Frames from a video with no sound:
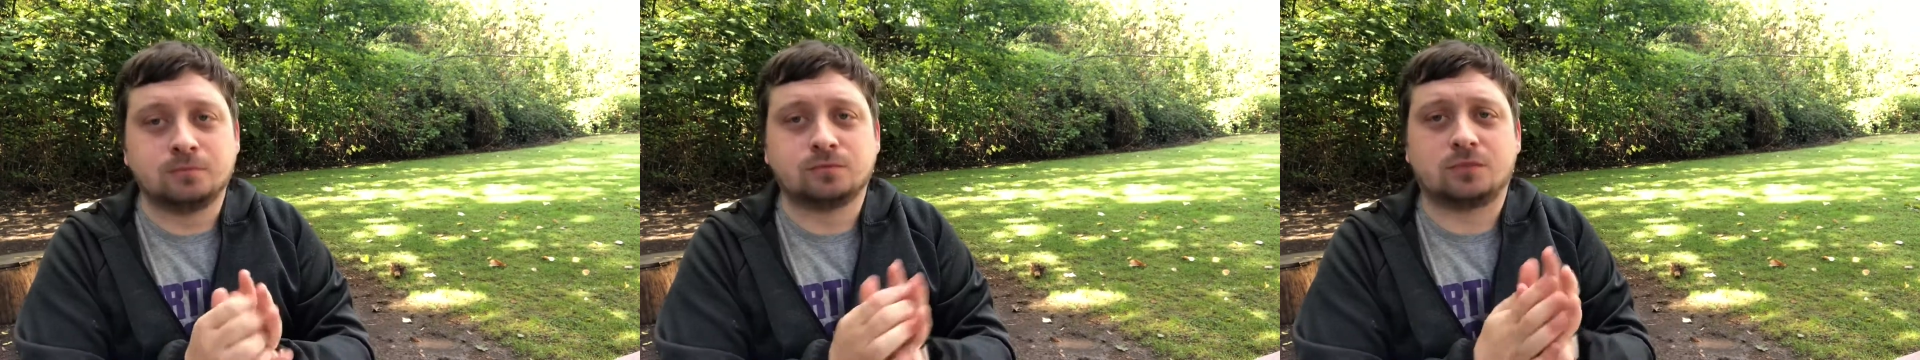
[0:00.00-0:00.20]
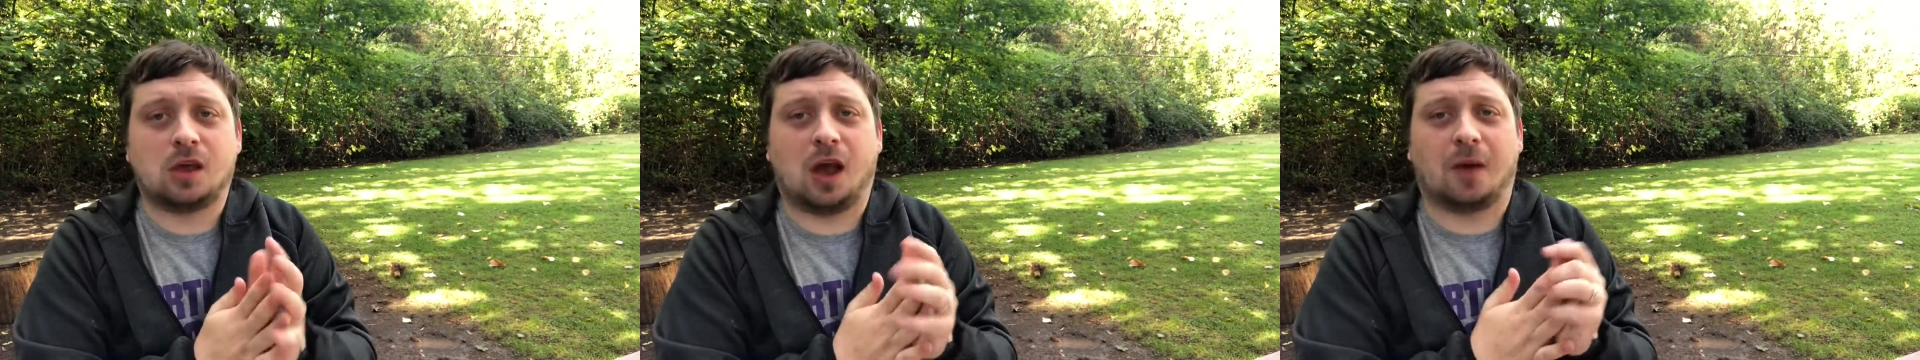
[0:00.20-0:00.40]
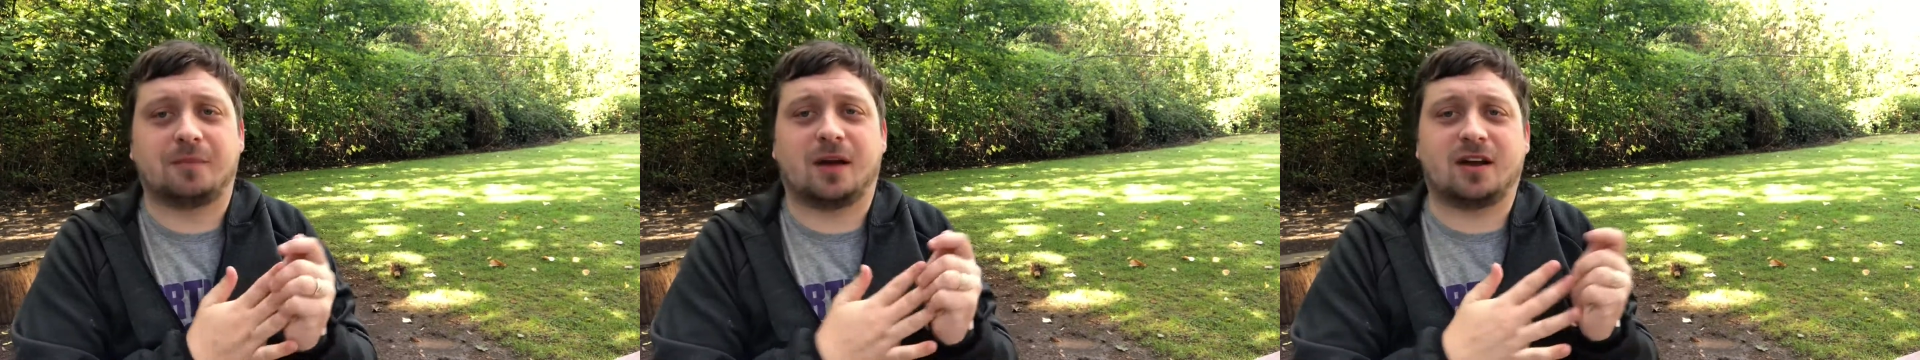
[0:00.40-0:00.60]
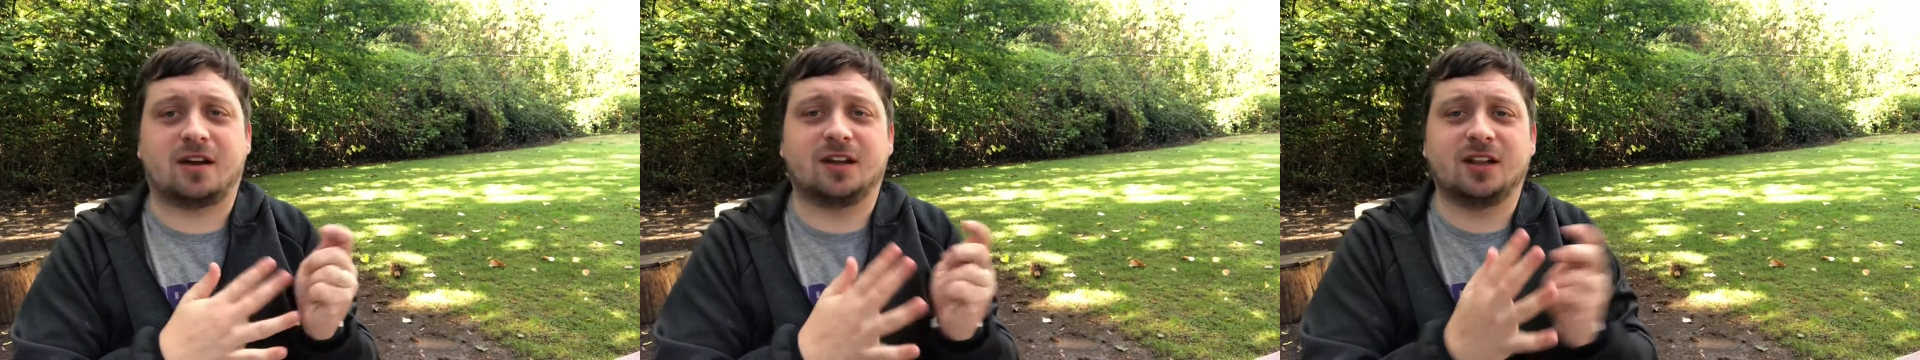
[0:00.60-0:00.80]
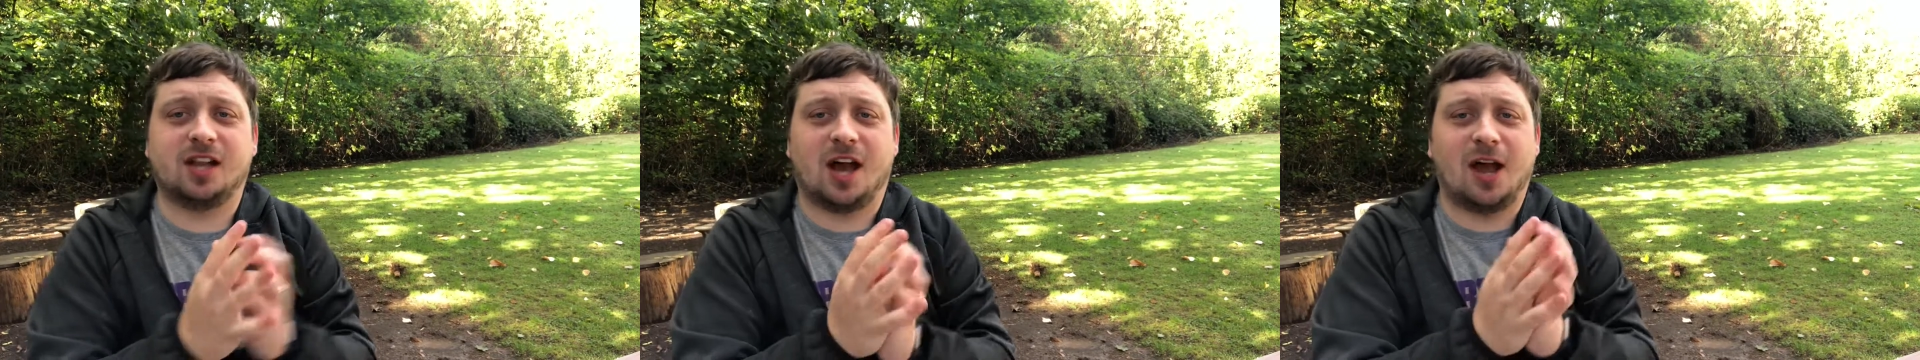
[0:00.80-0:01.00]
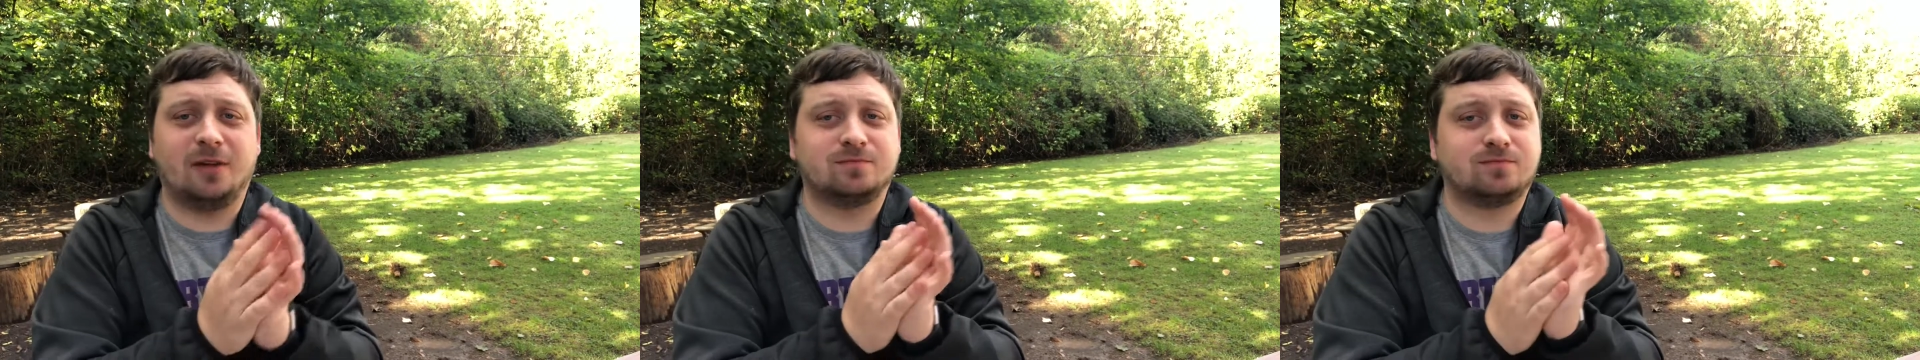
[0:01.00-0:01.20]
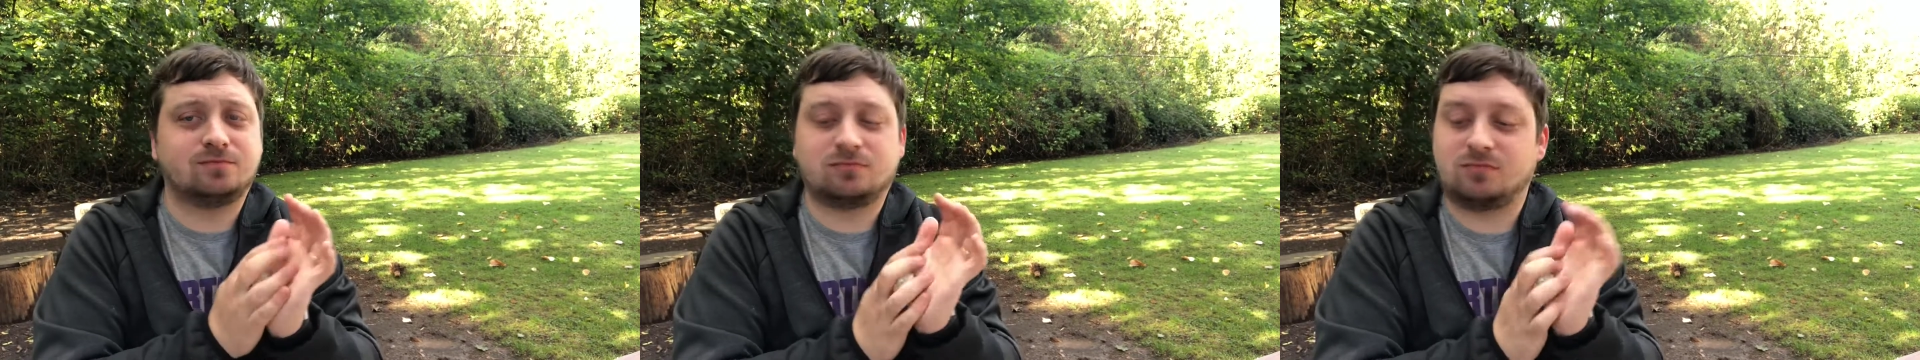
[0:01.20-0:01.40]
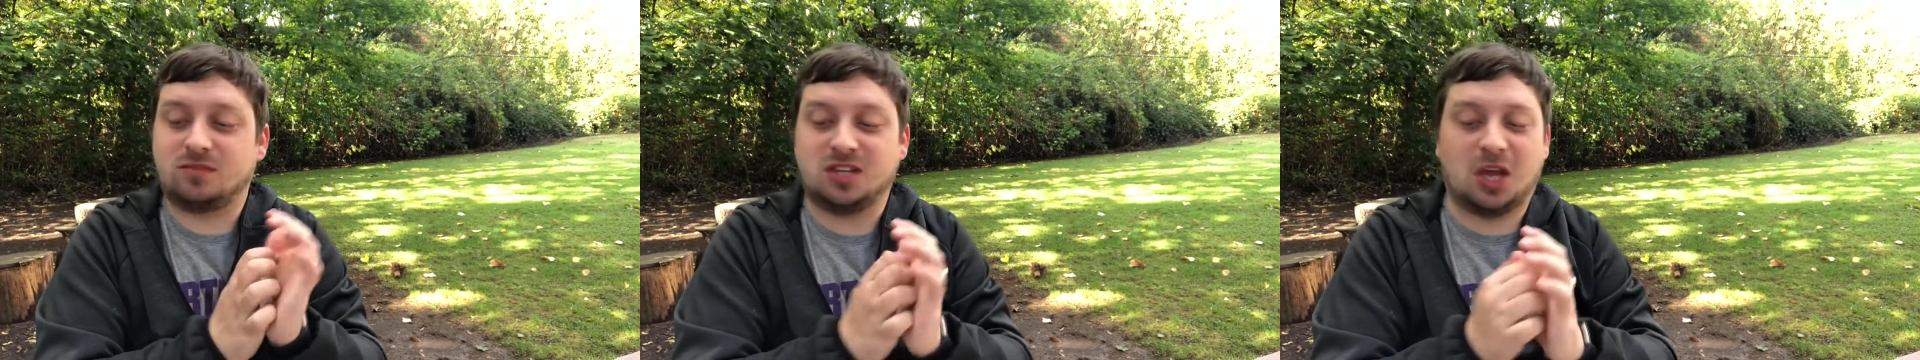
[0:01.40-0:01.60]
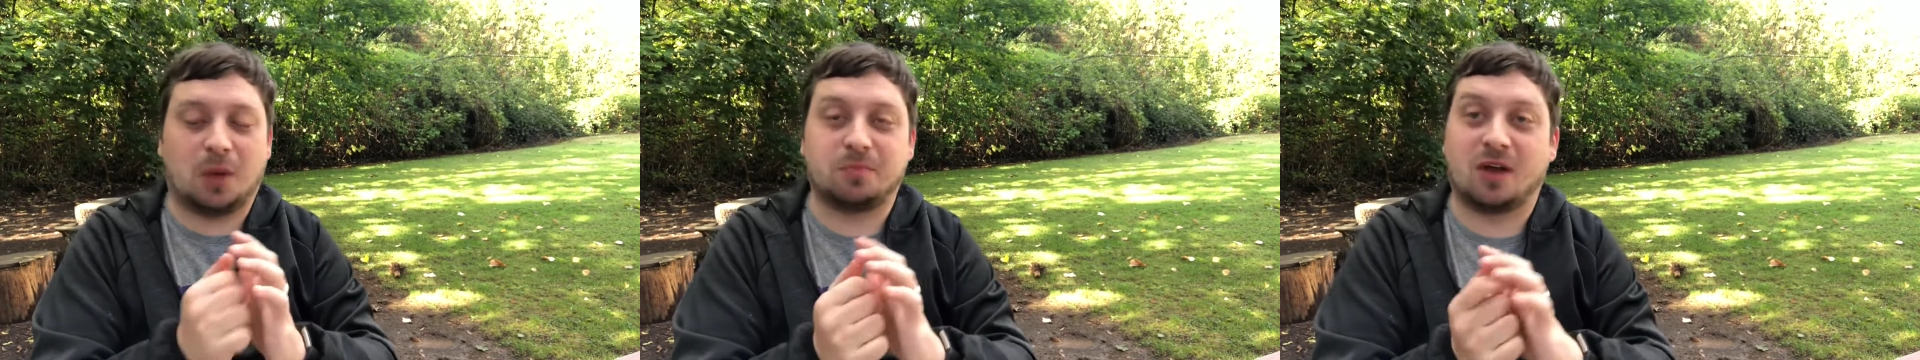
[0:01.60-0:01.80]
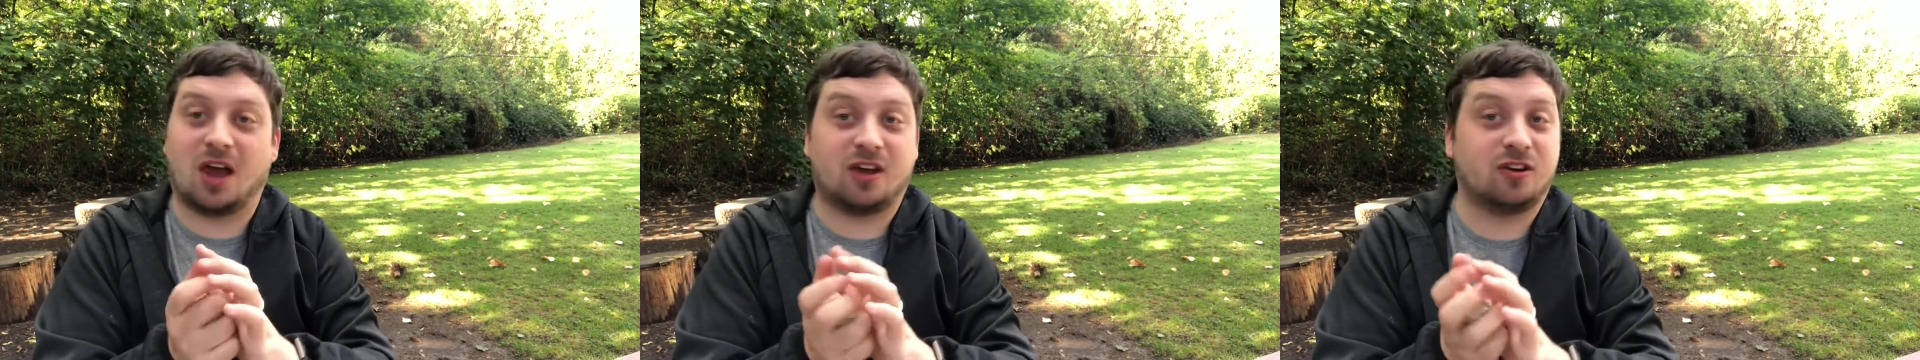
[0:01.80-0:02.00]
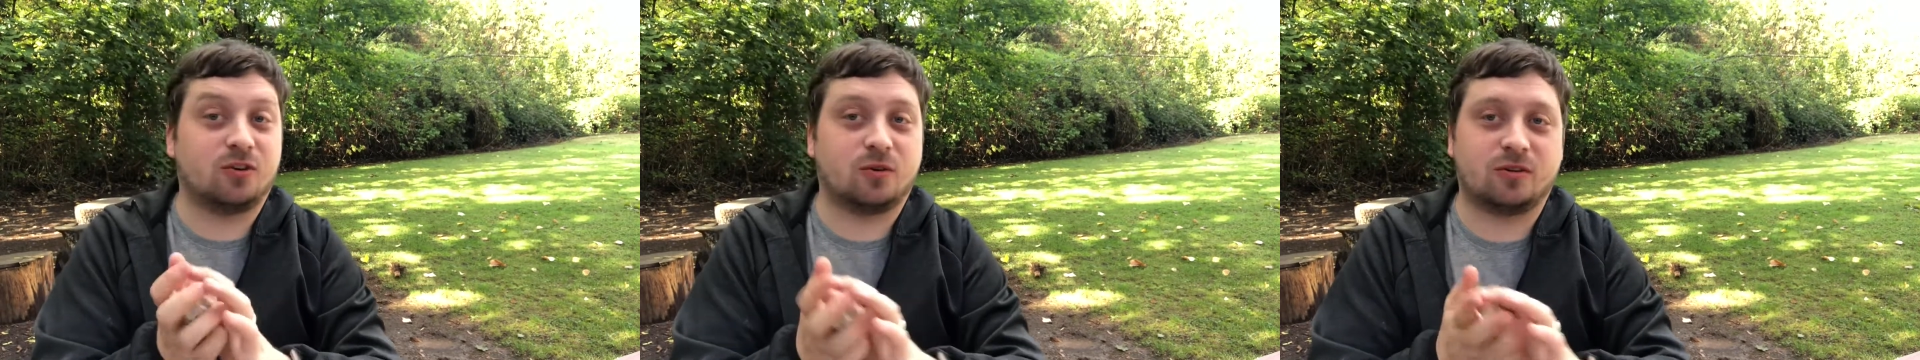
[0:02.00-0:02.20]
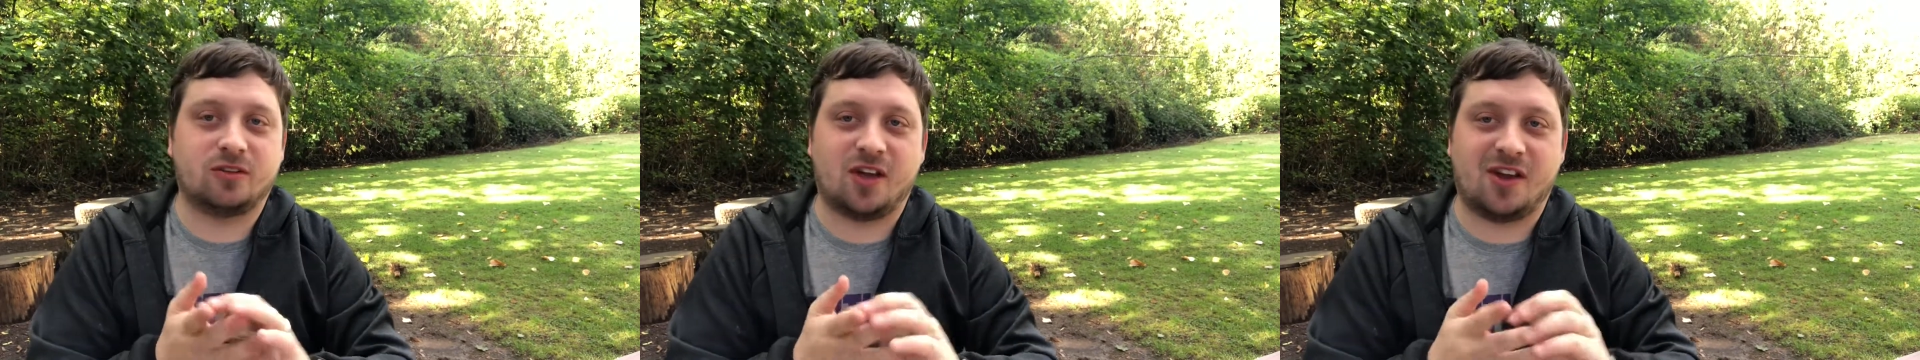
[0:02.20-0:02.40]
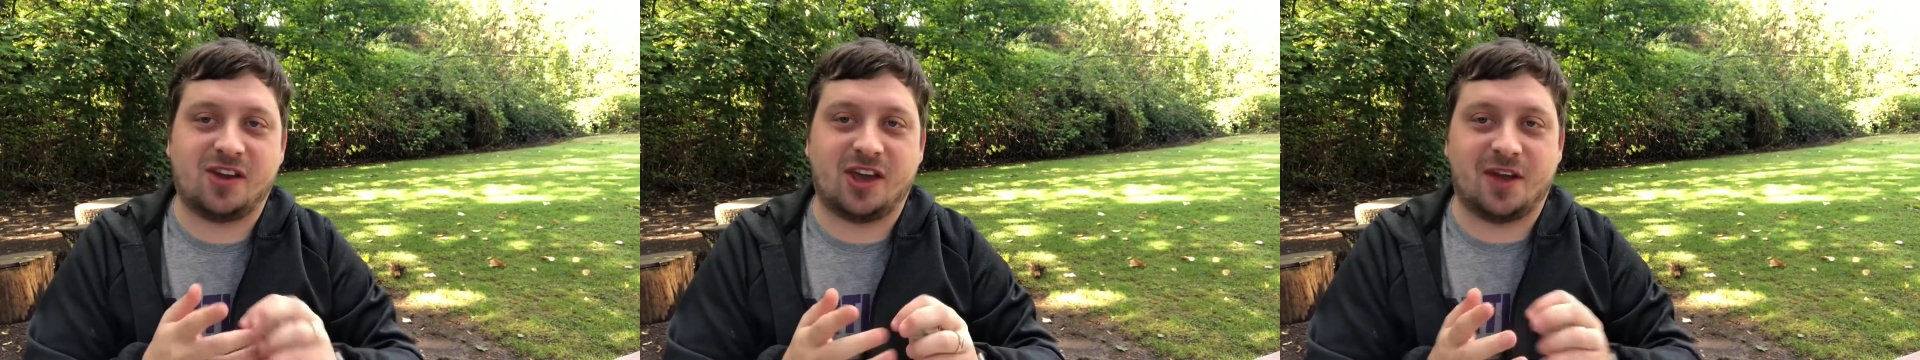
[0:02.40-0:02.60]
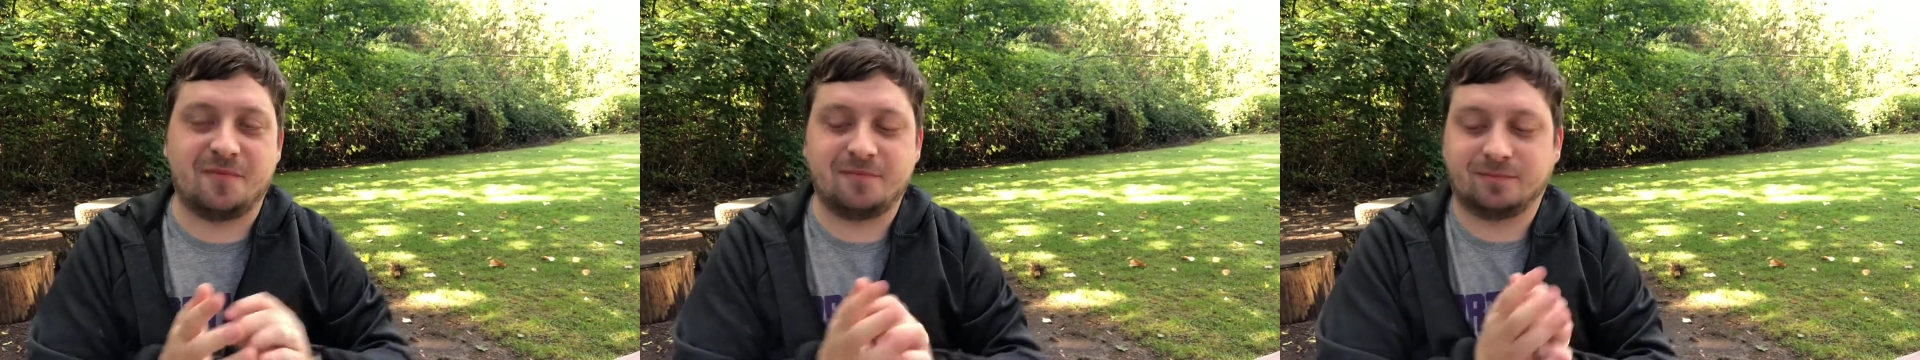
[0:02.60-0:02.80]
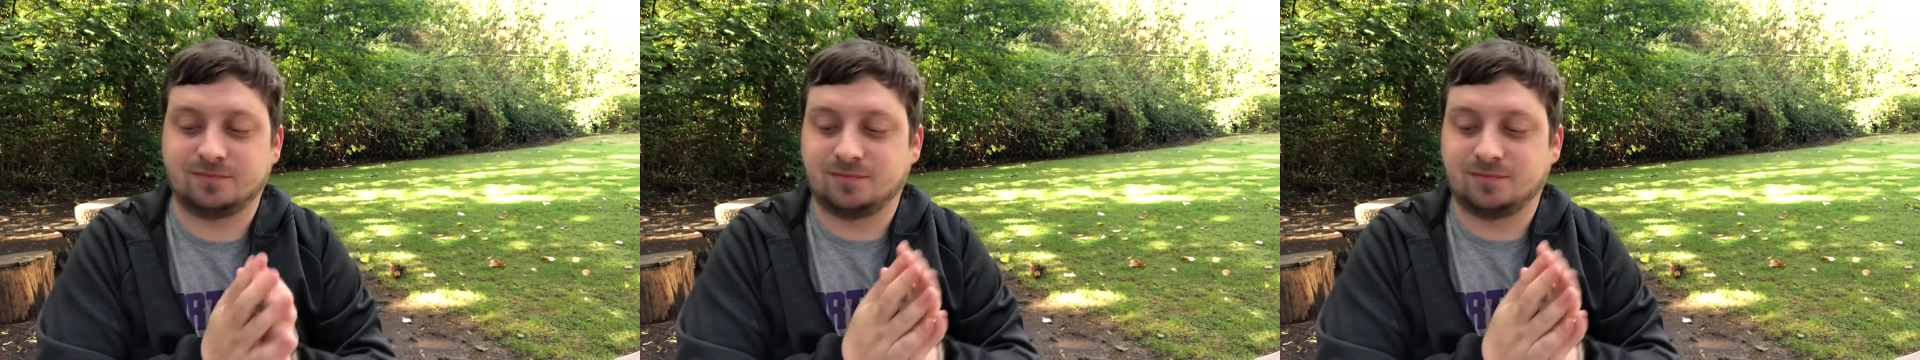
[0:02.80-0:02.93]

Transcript: I'm not gonna lie. I'm not gonna order that again.